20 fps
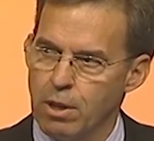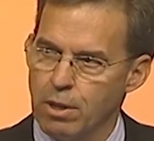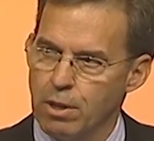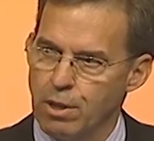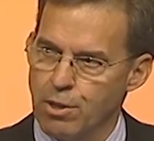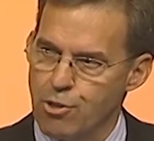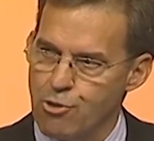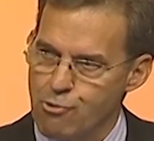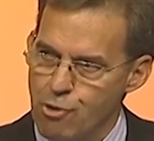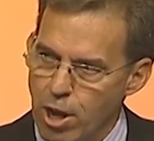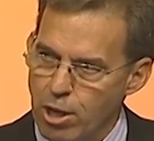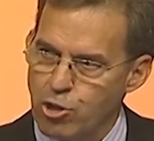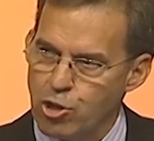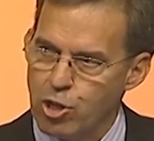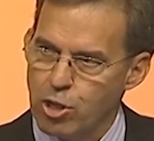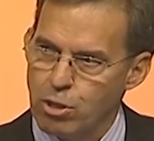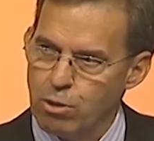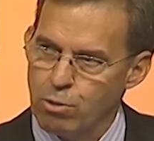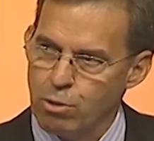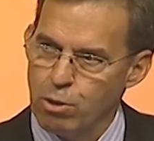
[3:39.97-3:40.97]

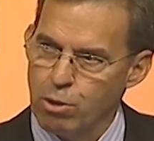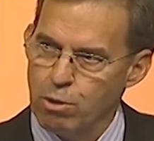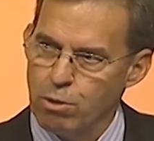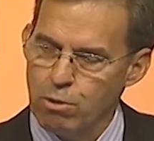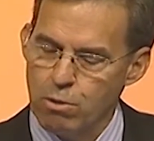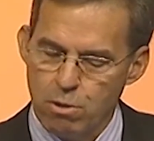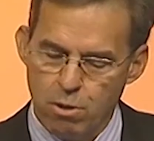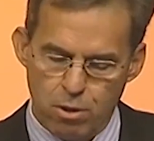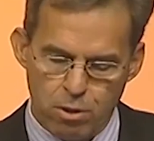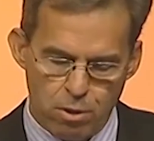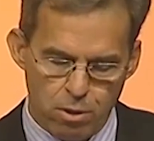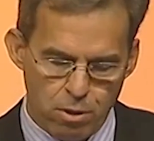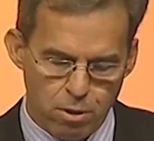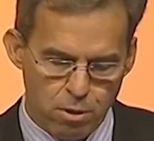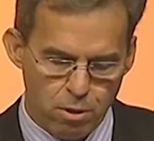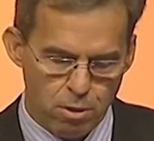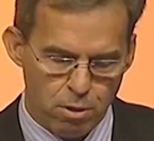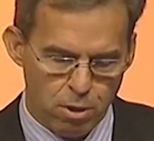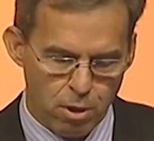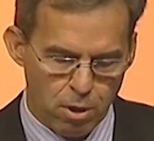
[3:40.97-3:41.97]
construction crews
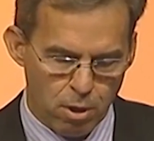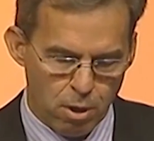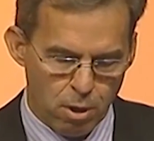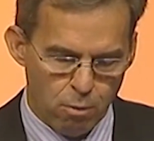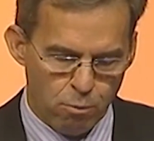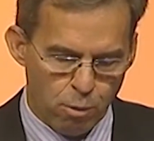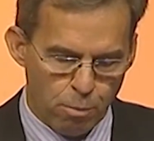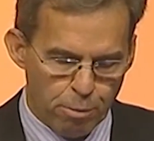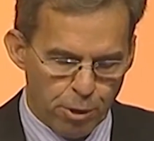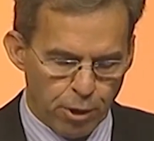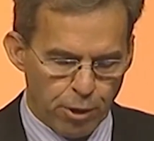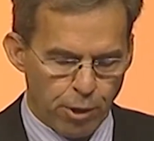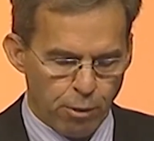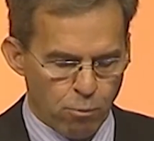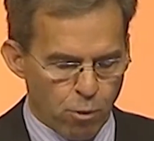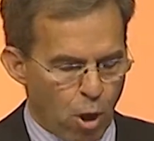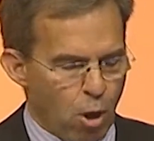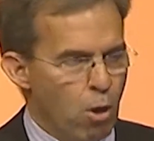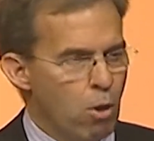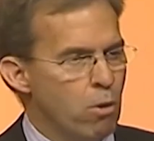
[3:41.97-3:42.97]
were building
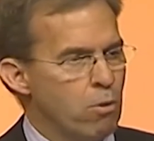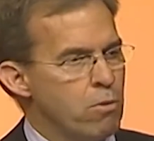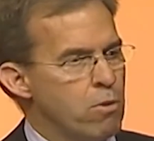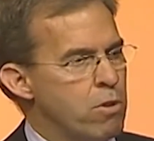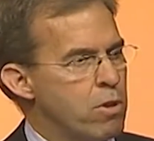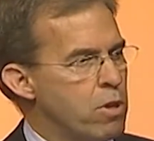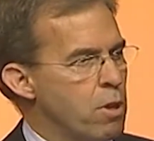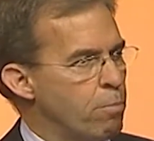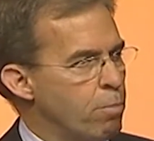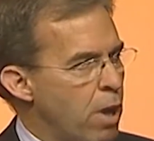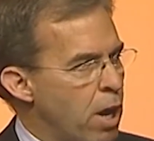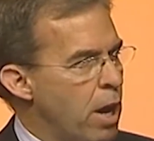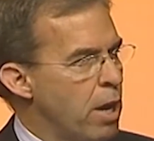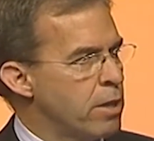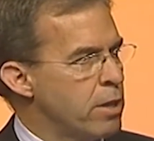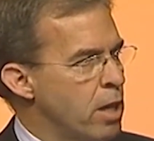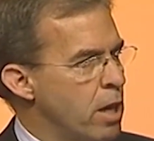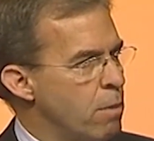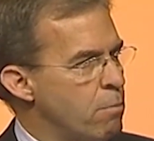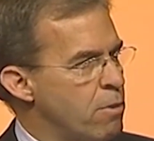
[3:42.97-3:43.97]
roads, supply
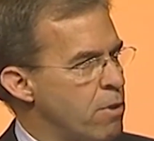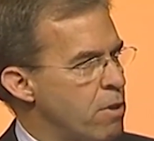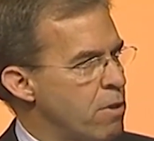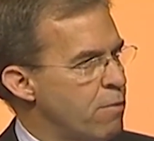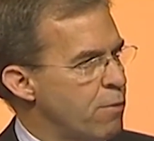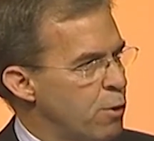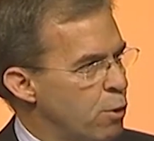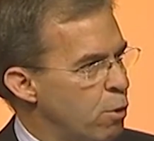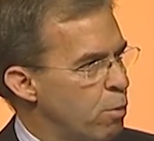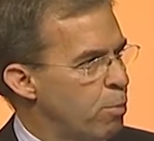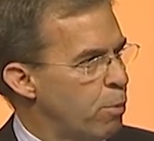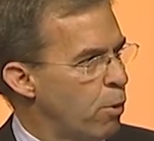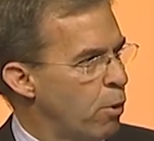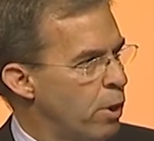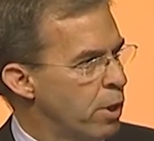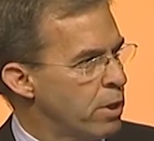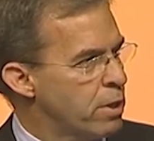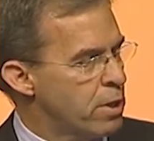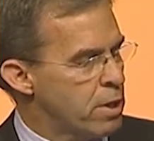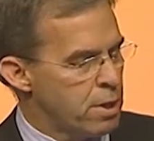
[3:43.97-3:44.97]
dumps, fuel
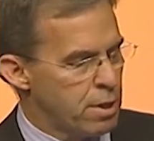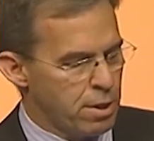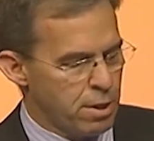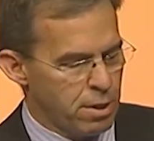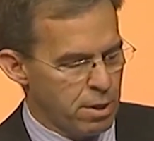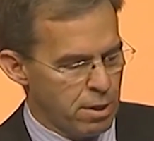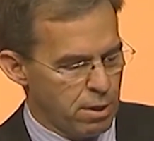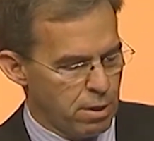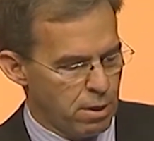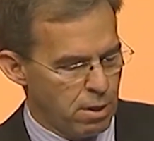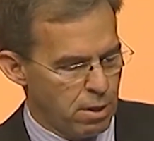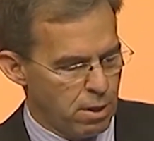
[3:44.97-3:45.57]
points,